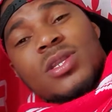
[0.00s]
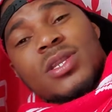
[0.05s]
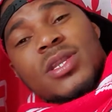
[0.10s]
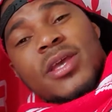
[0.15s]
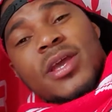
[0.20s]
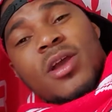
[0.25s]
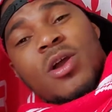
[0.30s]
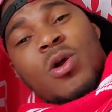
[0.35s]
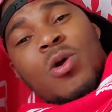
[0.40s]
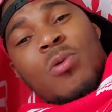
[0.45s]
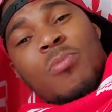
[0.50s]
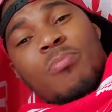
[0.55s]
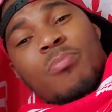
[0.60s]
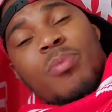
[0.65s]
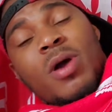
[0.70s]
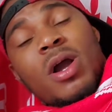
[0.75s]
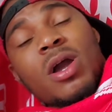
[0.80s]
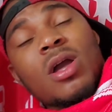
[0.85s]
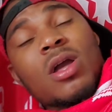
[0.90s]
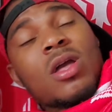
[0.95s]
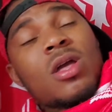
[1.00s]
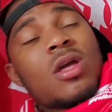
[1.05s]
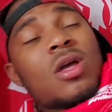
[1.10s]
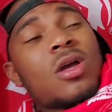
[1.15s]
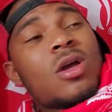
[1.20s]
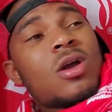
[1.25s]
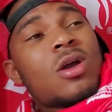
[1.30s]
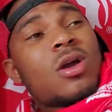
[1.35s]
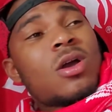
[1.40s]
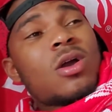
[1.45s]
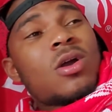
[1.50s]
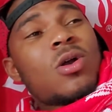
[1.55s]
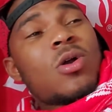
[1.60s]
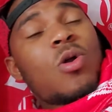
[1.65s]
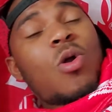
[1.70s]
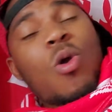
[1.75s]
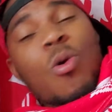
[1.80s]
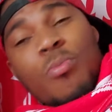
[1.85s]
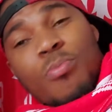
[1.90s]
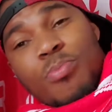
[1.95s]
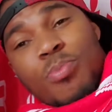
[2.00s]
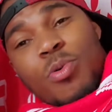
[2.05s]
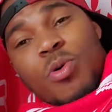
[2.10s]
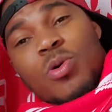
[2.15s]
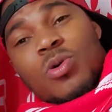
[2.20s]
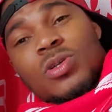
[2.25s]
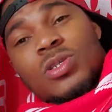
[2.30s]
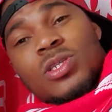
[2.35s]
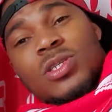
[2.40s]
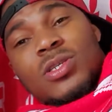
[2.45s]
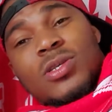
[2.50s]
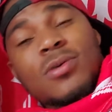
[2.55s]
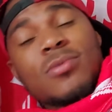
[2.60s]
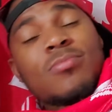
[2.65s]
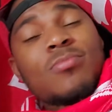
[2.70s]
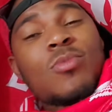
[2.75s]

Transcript: They compact, compose,